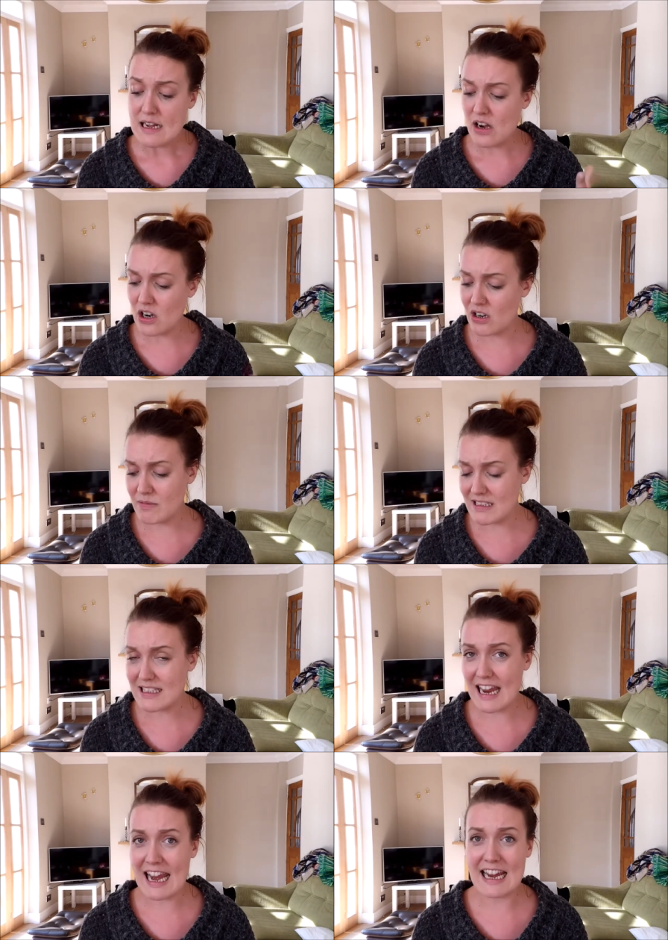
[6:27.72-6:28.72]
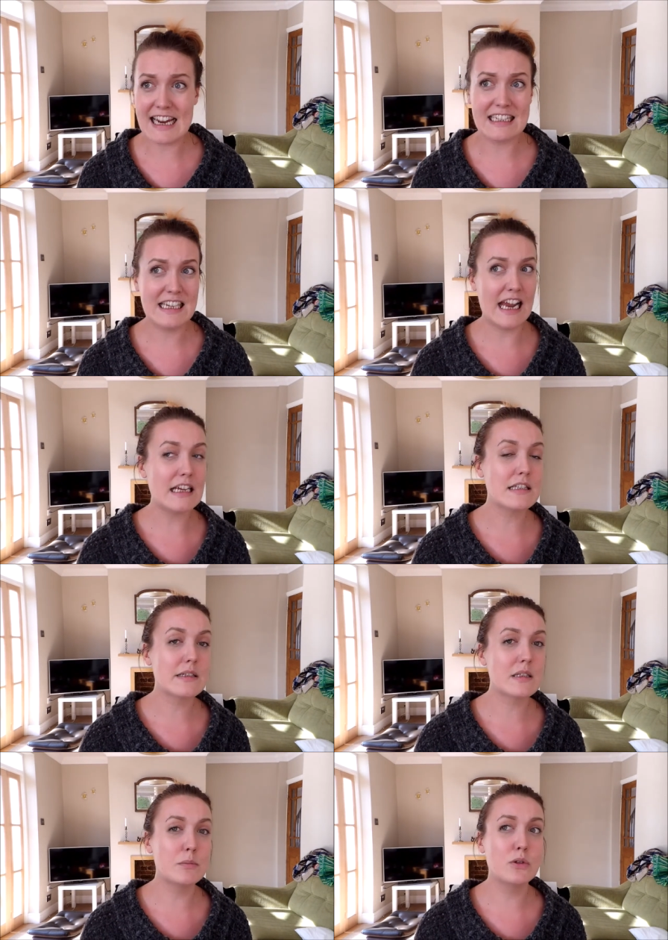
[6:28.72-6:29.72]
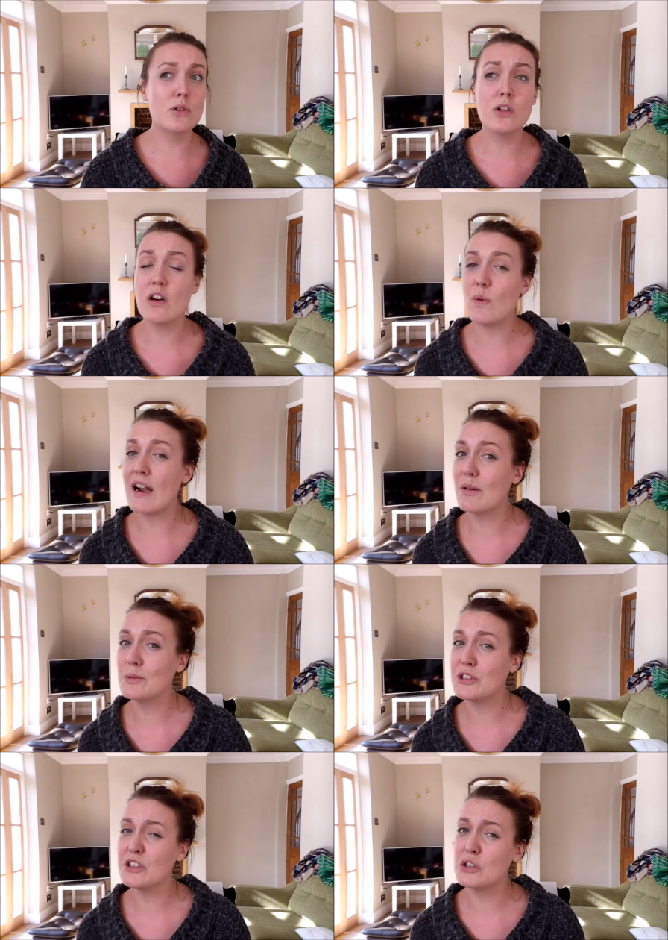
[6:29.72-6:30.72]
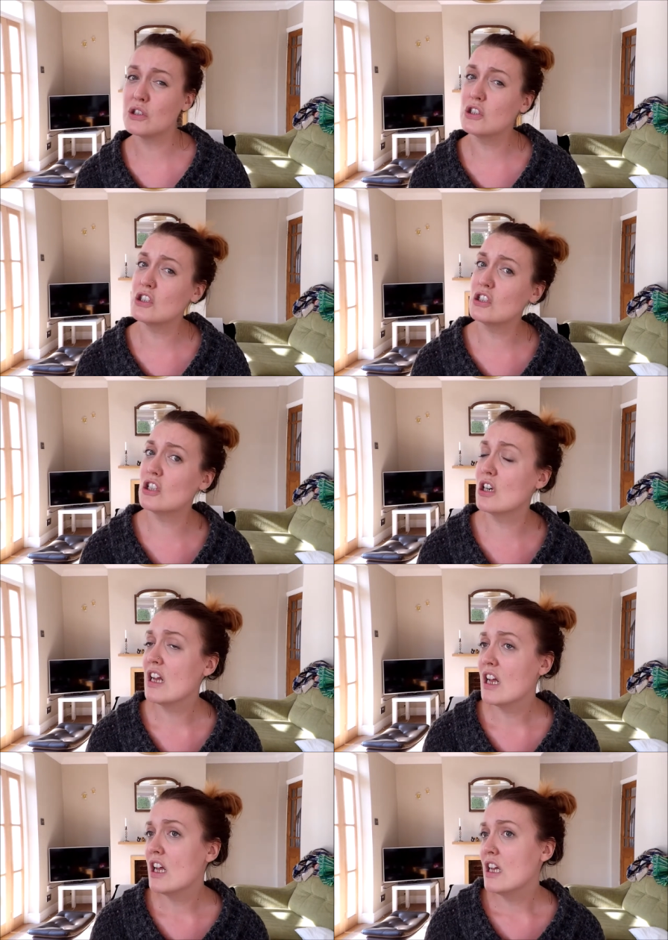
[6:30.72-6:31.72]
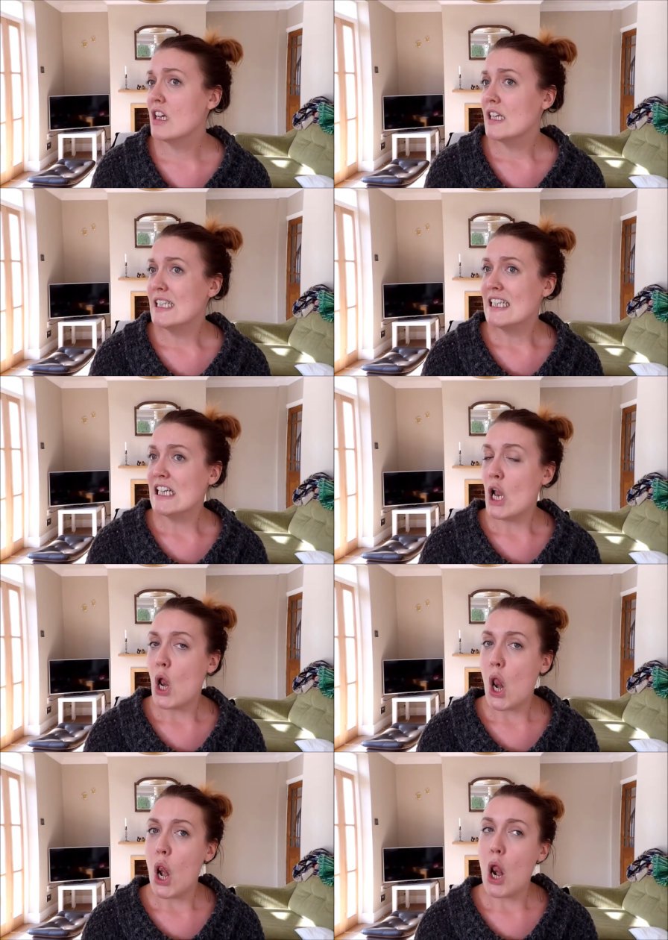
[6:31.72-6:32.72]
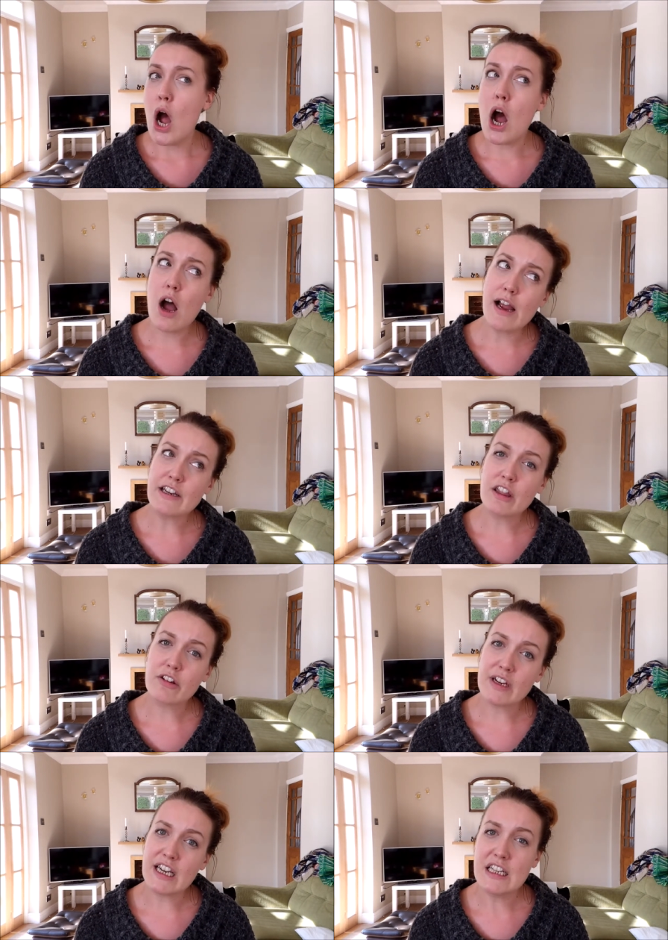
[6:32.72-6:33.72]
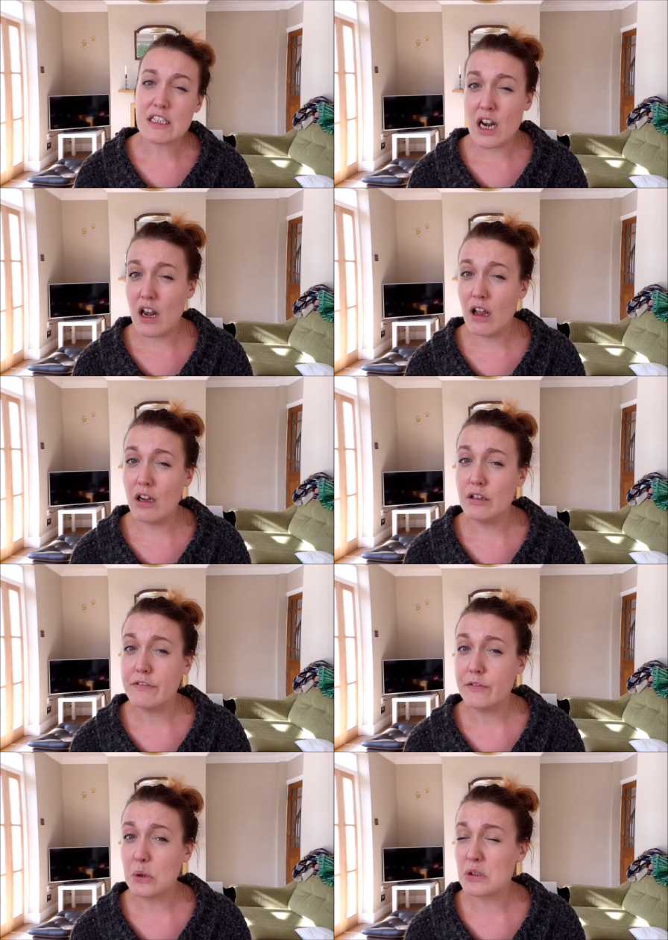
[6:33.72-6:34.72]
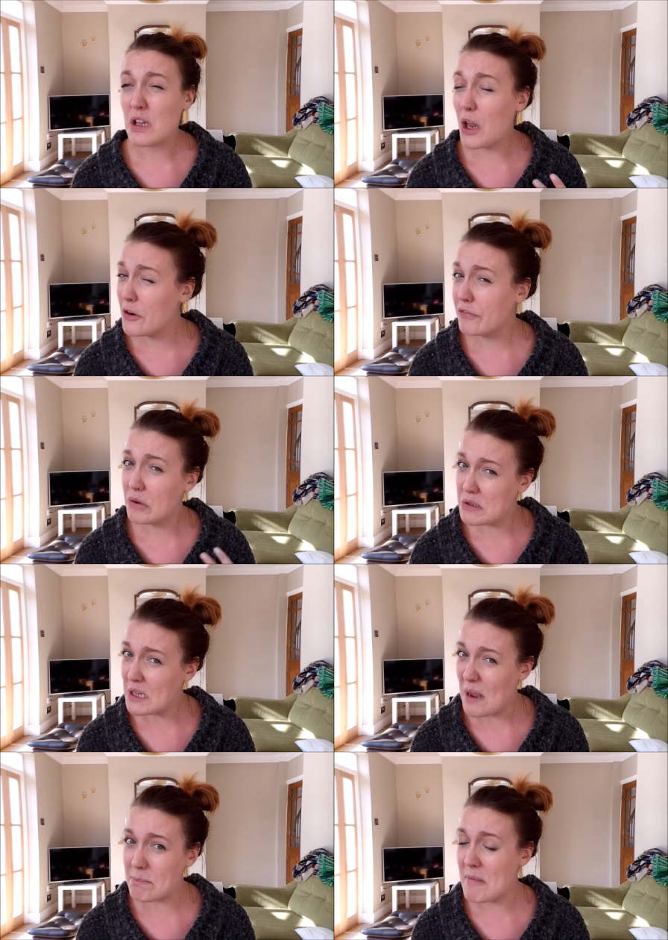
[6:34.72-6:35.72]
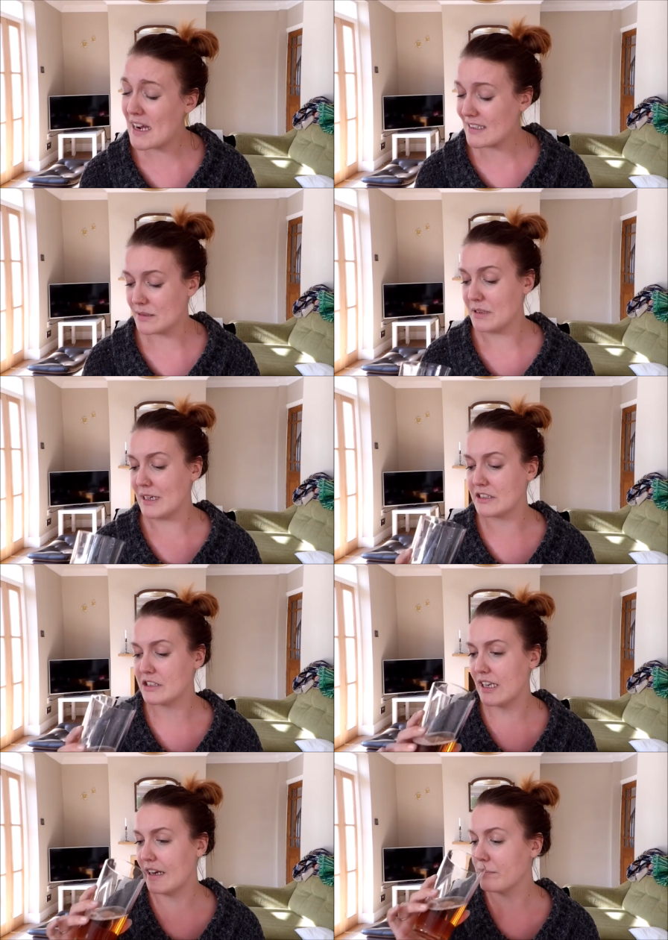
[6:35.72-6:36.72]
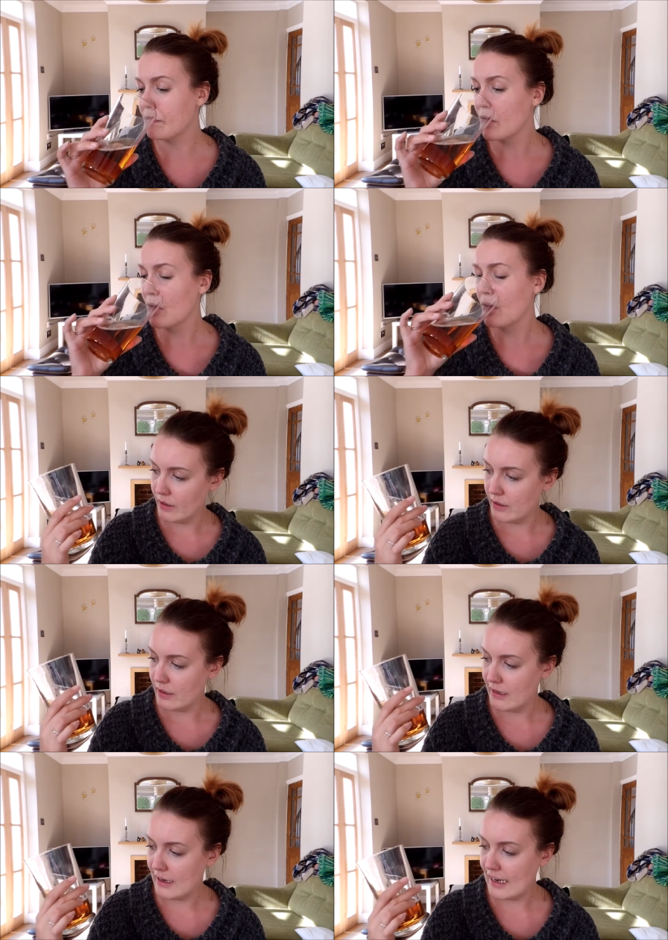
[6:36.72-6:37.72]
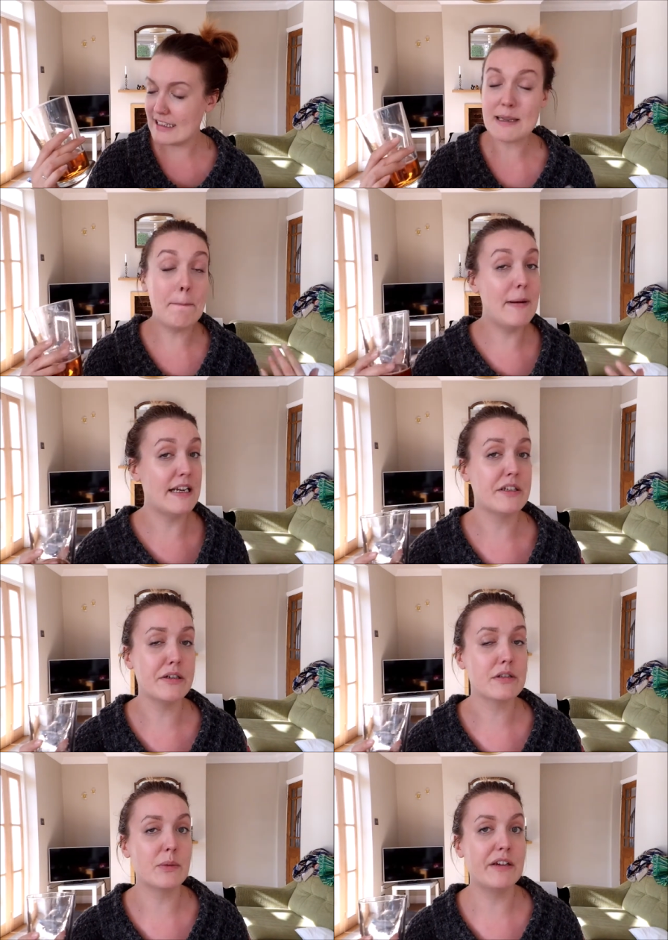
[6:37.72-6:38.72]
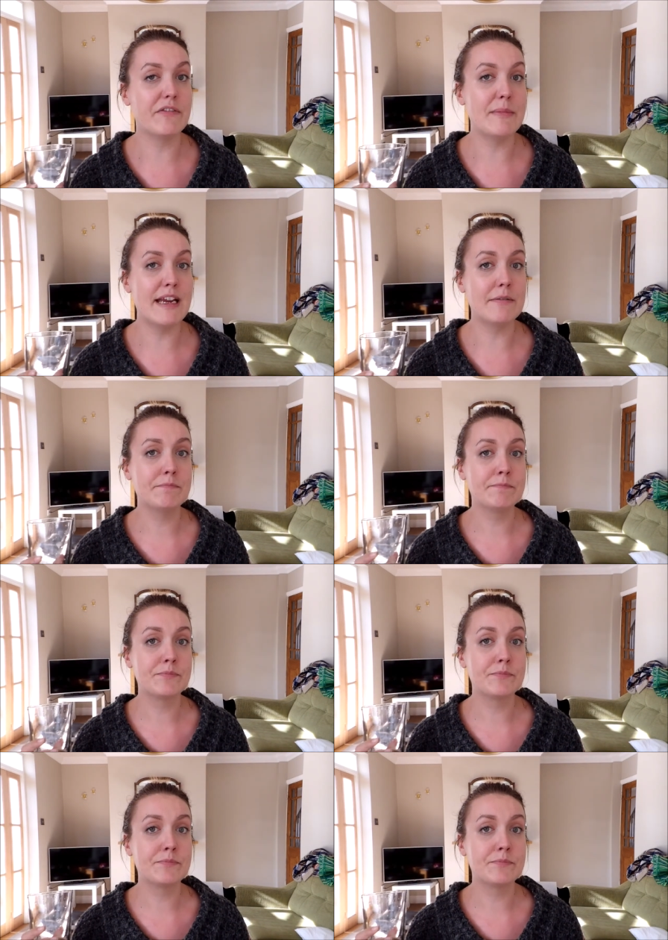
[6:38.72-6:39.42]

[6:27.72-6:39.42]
I would say it tastes more around your high threes, low fours, low fours and maximum actually it's a bit too sweet for me.